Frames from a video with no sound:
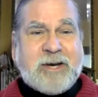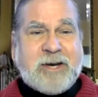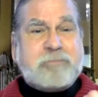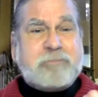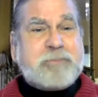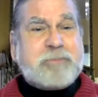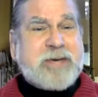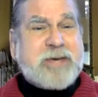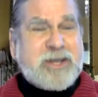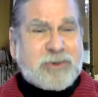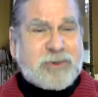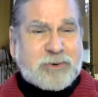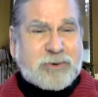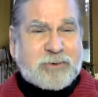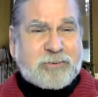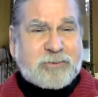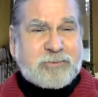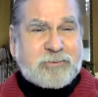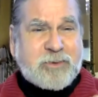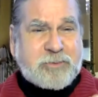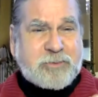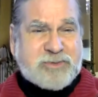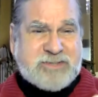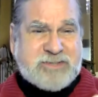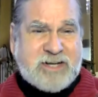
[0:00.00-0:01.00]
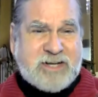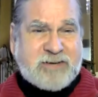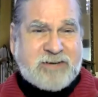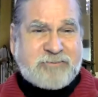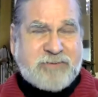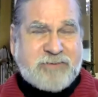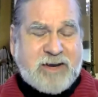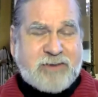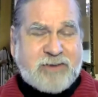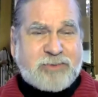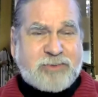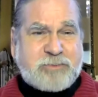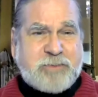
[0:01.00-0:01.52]
Peter representing
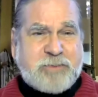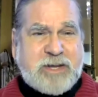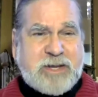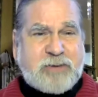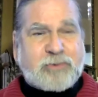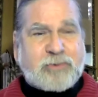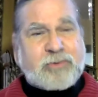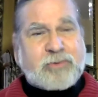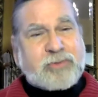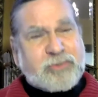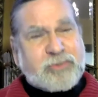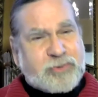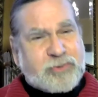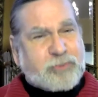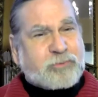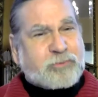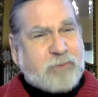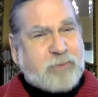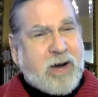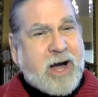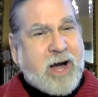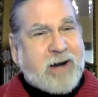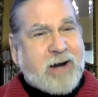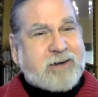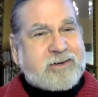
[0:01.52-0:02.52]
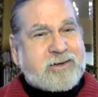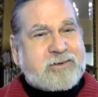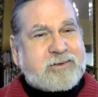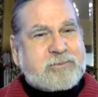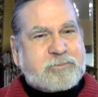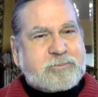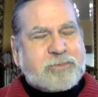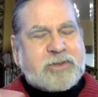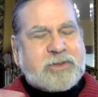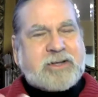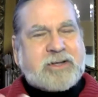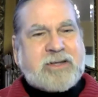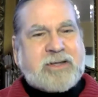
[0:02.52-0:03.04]
faith, Peter the rock,
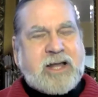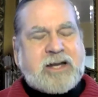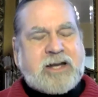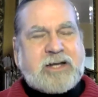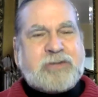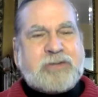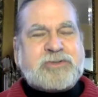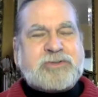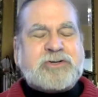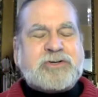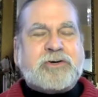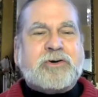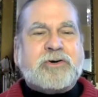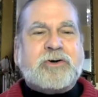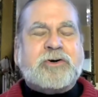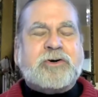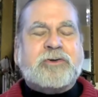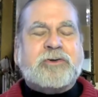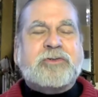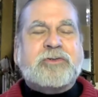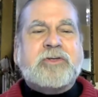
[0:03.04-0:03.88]
pulling that into earth.